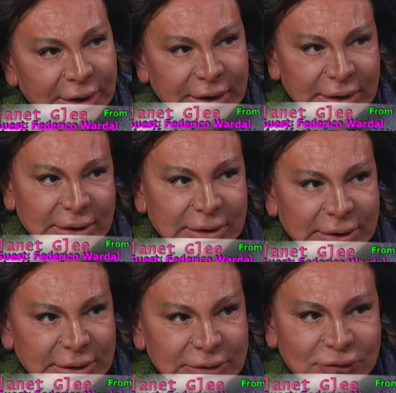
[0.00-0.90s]

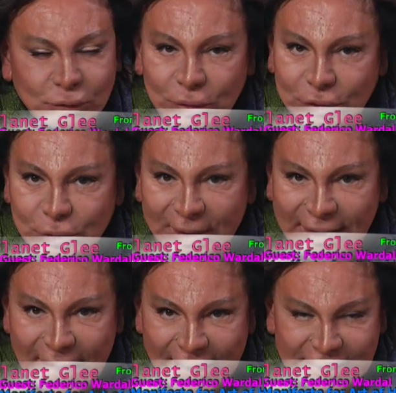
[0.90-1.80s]
to human
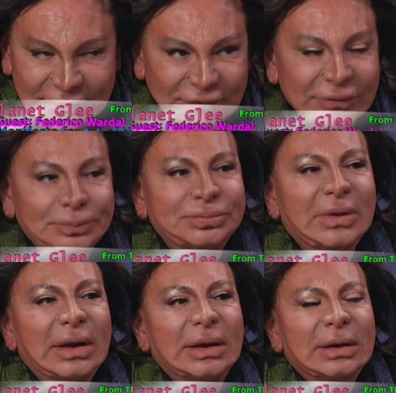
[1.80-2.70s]
rights.
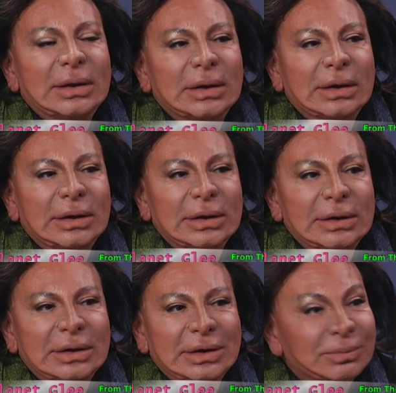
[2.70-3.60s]

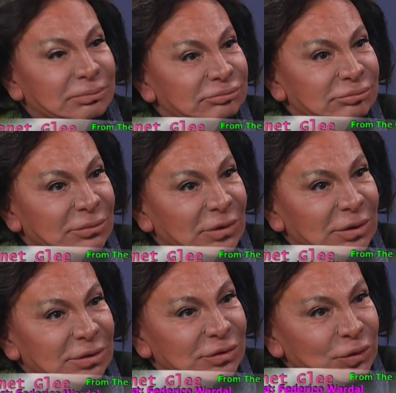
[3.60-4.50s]
Do
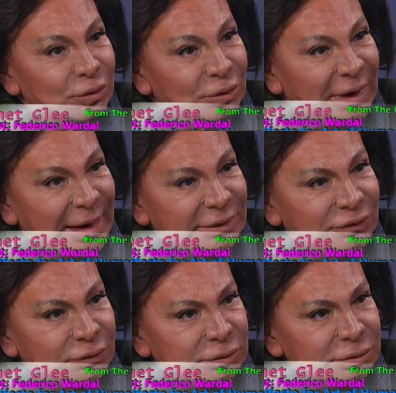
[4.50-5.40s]
you
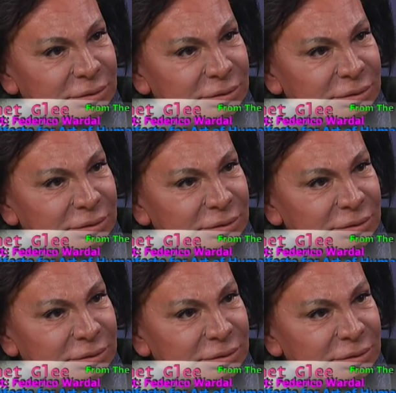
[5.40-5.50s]
like to